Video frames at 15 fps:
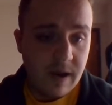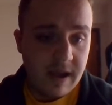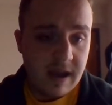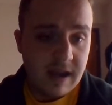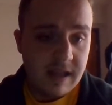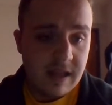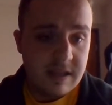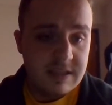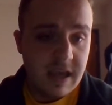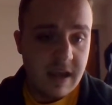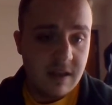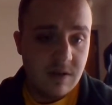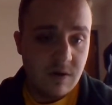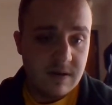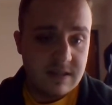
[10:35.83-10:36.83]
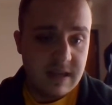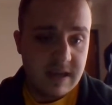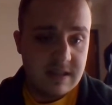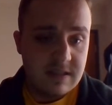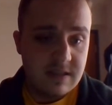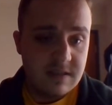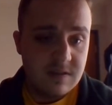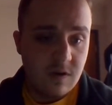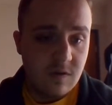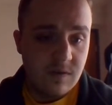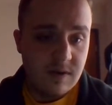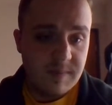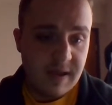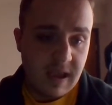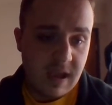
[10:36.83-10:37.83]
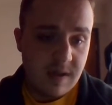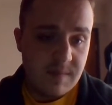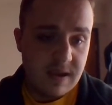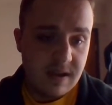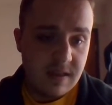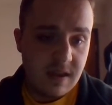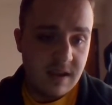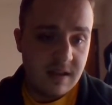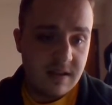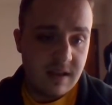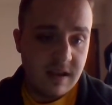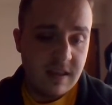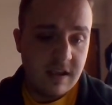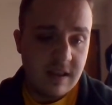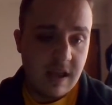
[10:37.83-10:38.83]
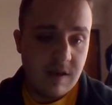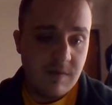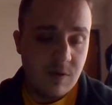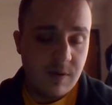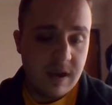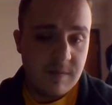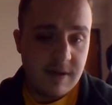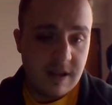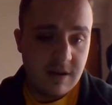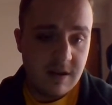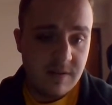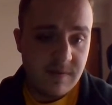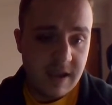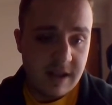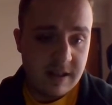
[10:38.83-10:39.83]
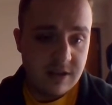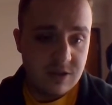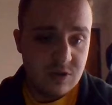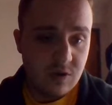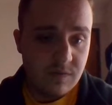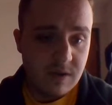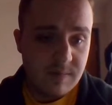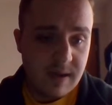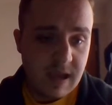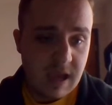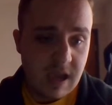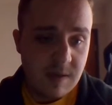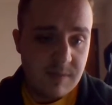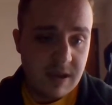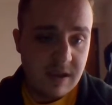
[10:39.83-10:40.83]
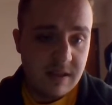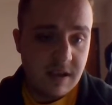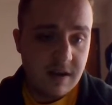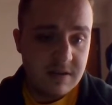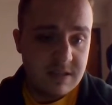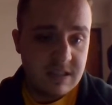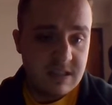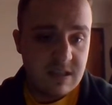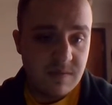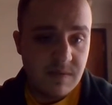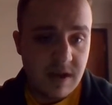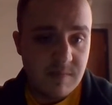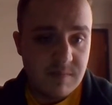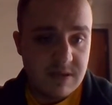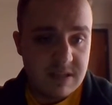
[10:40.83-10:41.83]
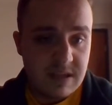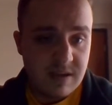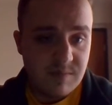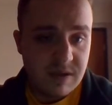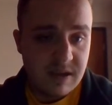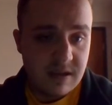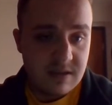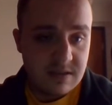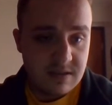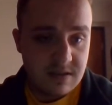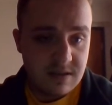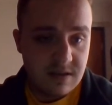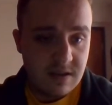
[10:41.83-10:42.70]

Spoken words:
I gotta take North Texas over Miami. I think they have a way better advantage over Miami, and they're 65% picked.